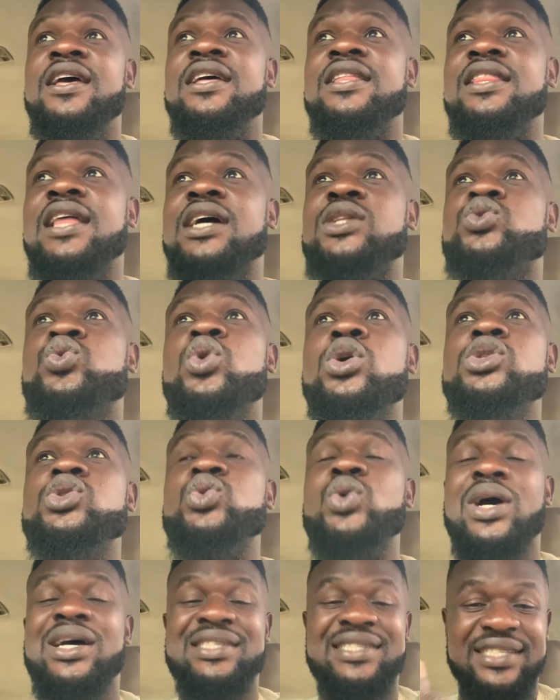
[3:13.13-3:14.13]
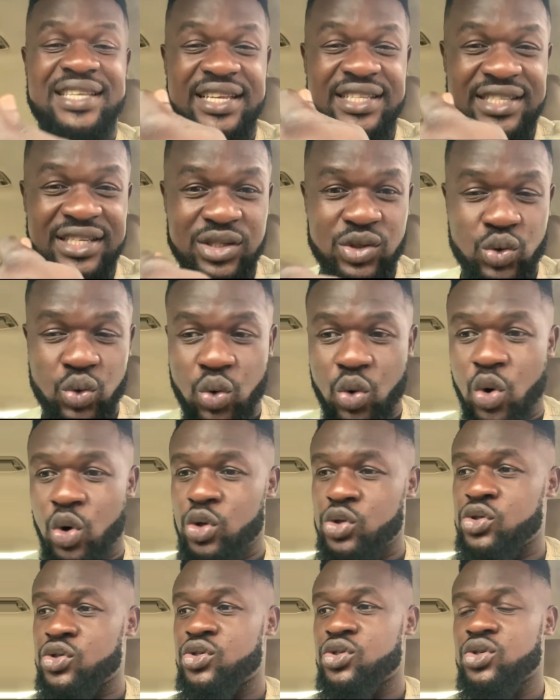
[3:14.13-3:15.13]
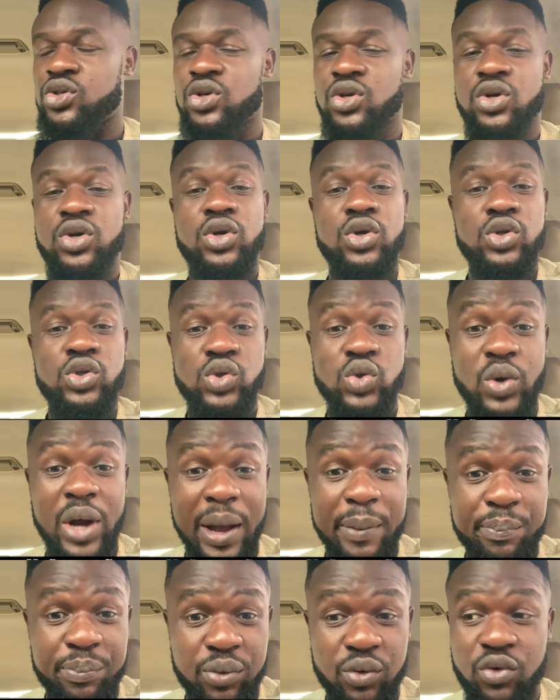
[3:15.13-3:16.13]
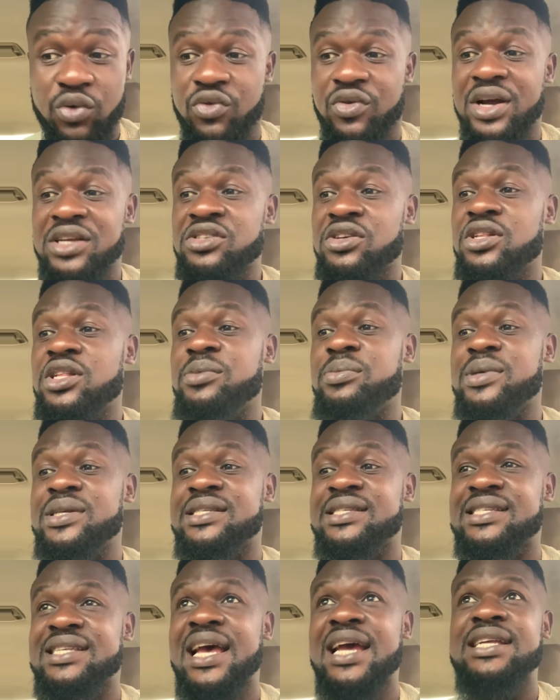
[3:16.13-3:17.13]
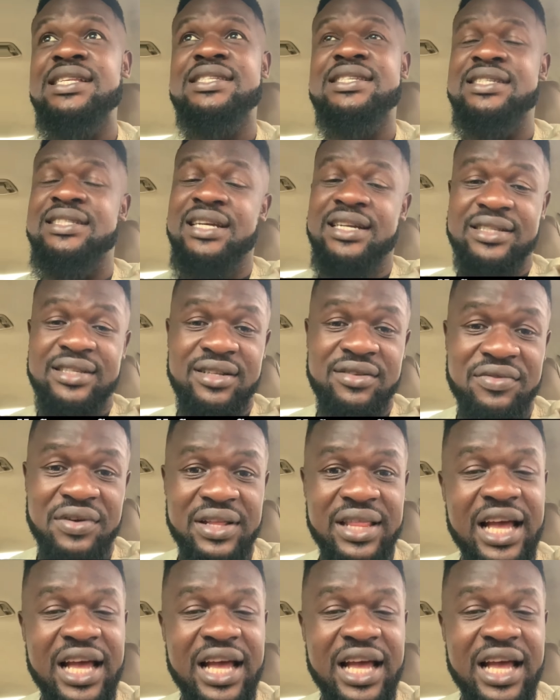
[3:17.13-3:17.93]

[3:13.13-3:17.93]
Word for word: that what you are saying to us to approve has already been signed, sealed, and delivered.